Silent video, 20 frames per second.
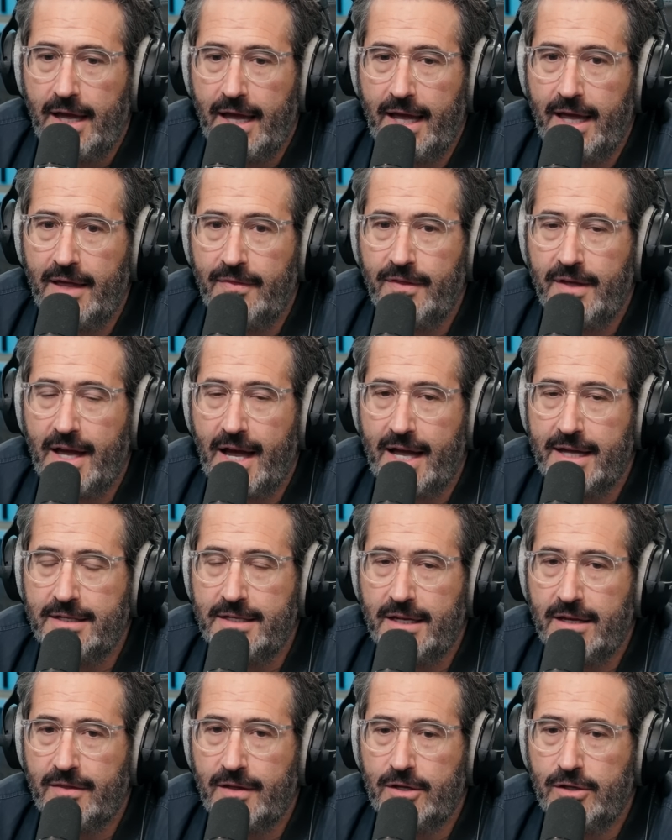and the
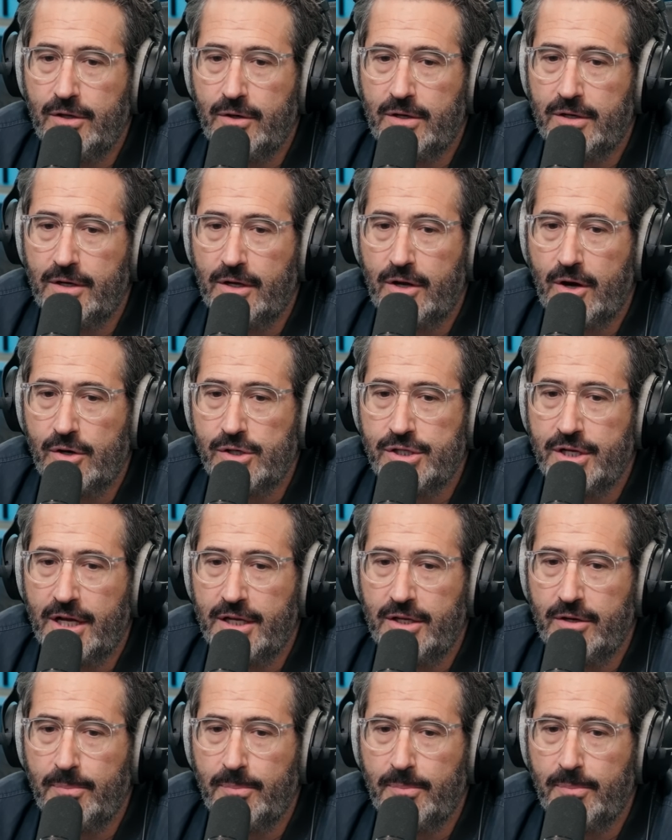idea that you can negotiate,